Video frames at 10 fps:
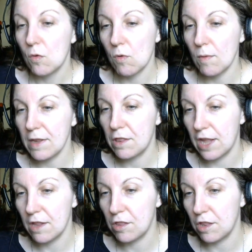Rowan
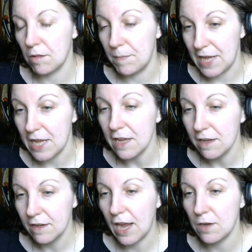says to me,
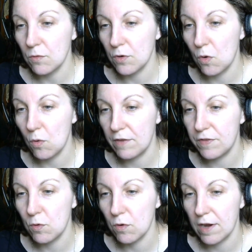I don't know
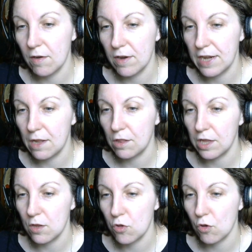if you or Aaron is
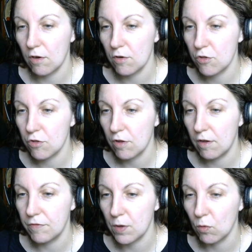in charge
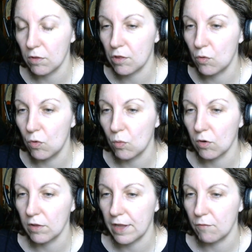of the old school
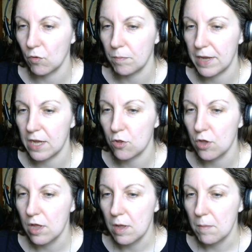World Anvil
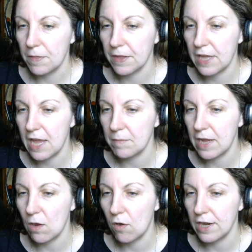page, but the game
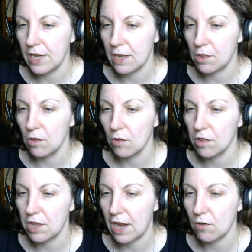day on it is still
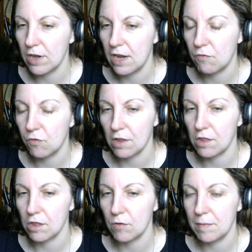Saturday for us
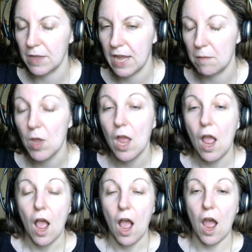to stream the game.
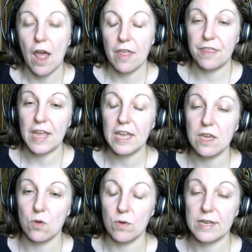Thank
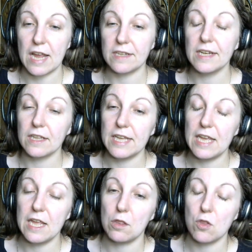you. Technically,
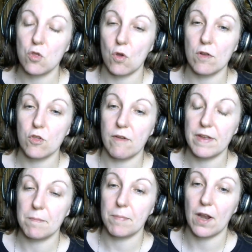he's in charge of
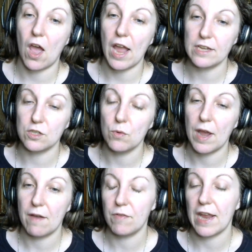it, but I do
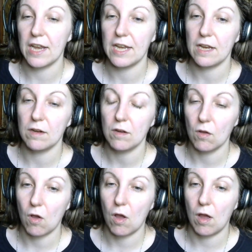have editing
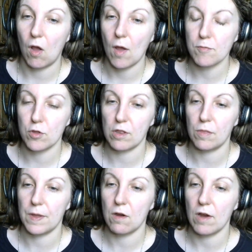
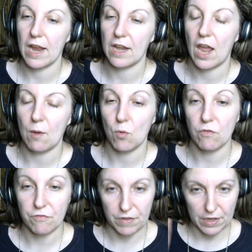options there, and I
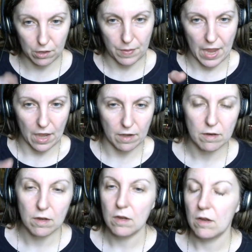will fix that.
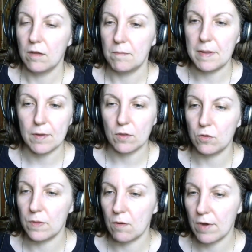Maybe I'll
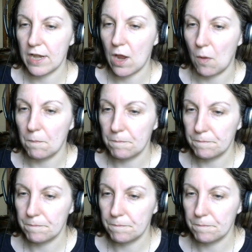do that right now.